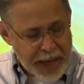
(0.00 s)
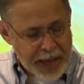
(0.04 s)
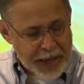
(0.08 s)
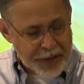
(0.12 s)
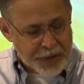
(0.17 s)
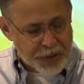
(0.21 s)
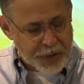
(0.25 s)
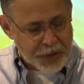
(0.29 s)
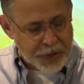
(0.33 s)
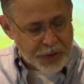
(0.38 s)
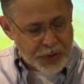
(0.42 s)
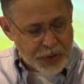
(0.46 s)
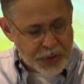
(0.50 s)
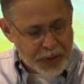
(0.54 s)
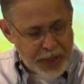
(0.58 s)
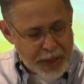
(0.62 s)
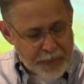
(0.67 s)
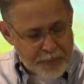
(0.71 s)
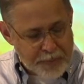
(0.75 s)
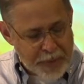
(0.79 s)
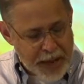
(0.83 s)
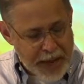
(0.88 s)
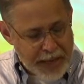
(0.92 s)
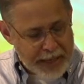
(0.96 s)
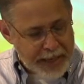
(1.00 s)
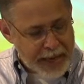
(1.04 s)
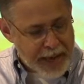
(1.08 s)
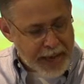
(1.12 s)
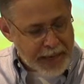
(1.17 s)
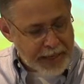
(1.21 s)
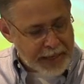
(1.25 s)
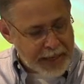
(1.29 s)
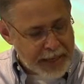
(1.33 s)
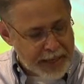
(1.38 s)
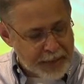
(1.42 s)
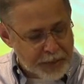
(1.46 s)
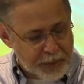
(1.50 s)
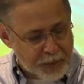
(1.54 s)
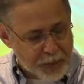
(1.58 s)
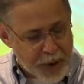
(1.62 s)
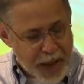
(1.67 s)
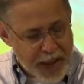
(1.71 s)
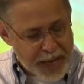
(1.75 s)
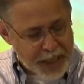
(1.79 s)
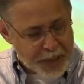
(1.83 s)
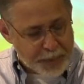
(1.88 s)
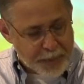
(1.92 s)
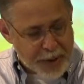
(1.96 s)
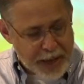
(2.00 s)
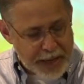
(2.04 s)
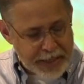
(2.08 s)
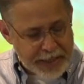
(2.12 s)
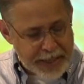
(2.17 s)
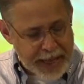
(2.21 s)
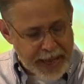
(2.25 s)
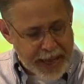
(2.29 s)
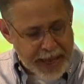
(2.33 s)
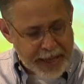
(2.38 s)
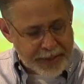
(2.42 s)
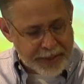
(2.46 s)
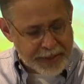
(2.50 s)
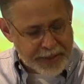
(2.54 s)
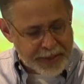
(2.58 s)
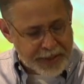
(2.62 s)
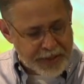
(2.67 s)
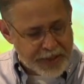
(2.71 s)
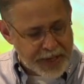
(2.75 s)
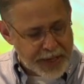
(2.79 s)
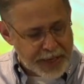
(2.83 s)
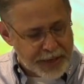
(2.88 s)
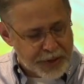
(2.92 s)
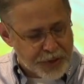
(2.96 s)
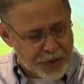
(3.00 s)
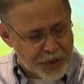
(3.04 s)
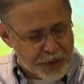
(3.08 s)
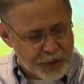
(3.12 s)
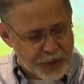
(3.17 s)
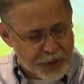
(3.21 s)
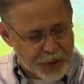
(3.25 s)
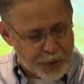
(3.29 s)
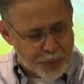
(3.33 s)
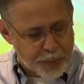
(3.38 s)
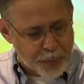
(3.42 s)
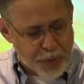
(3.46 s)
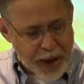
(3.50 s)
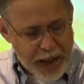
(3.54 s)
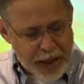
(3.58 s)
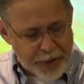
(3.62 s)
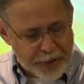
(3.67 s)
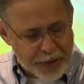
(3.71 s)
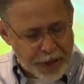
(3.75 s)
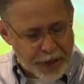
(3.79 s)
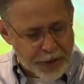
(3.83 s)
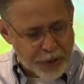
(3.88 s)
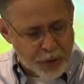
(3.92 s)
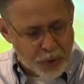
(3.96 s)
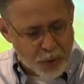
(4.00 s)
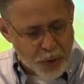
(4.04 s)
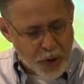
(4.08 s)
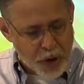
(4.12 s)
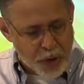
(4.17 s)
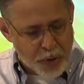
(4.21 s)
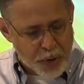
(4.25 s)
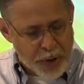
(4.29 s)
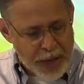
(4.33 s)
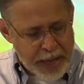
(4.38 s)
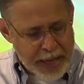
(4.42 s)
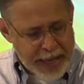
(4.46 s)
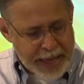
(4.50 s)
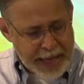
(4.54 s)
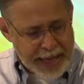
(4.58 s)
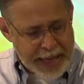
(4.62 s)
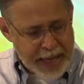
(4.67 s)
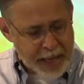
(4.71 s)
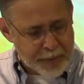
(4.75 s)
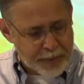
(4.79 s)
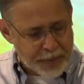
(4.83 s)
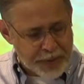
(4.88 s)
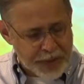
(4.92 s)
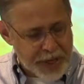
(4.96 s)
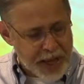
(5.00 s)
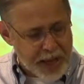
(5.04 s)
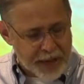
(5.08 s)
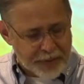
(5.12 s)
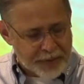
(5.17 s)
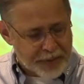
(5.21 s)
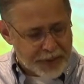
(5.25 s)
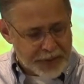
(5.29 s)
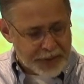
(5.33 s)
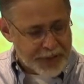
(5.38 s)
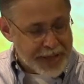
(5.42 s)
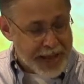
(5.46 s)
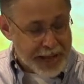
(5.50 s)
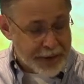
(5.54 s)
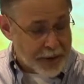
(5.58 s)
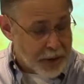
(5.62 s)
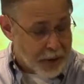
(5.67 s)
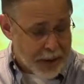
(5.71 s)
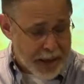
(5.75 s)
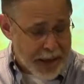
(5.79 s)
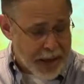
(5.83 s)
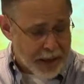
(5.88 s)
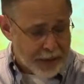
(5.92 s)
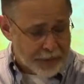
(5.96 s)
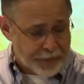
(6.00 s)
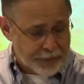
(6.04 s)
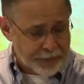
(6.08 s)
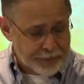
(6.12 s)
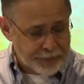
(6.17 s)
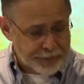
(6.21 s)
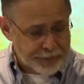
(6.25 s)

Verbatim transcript: and should sleep by night and rise by day, and the seed should sprout and grow. He himself does not know how.